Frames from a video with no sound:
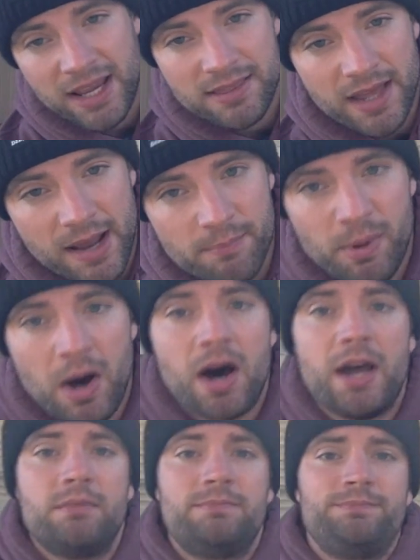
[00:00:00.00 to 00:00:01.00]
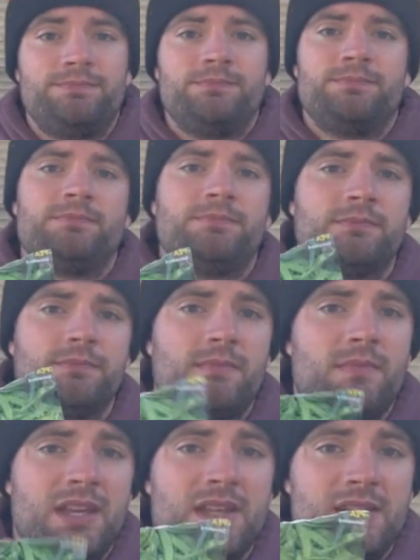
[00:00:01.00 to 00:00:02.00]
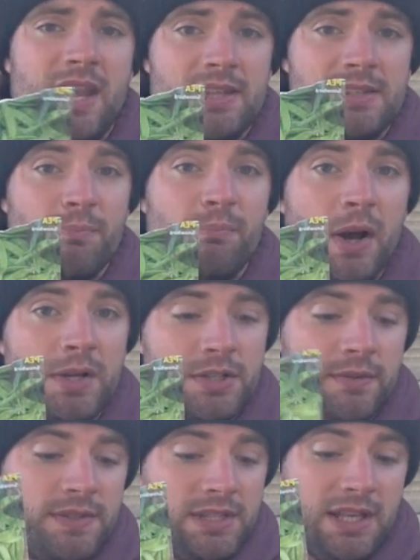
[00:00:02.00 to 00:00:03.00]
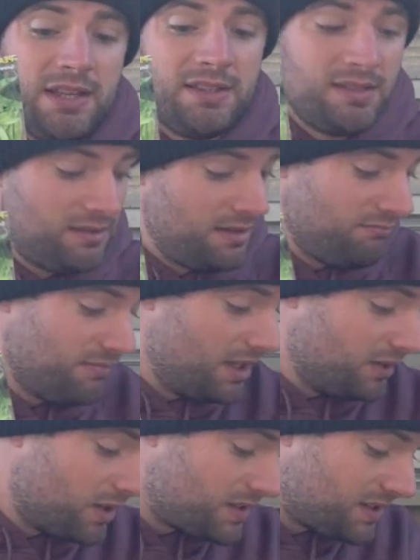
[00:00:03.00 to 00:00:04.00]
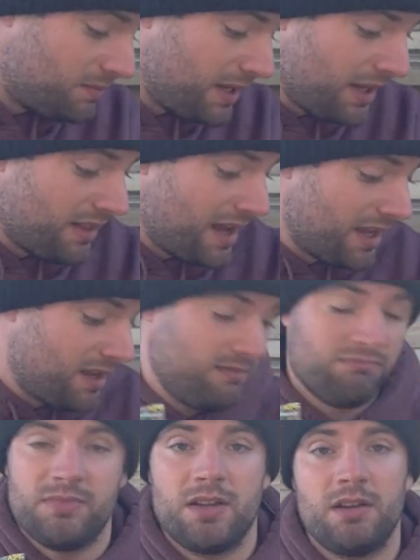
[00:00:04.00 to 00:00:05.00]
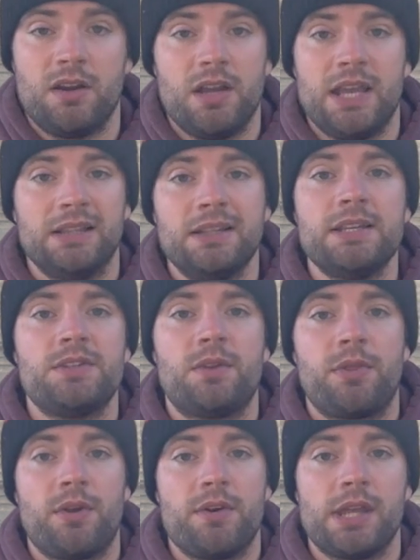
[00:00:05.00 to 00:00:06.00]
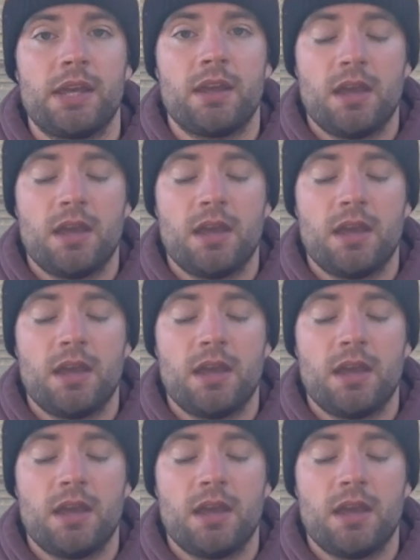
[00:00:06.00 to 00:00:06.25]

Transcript: that I bought contains a bunch of seeds. It looks to me like at least 30.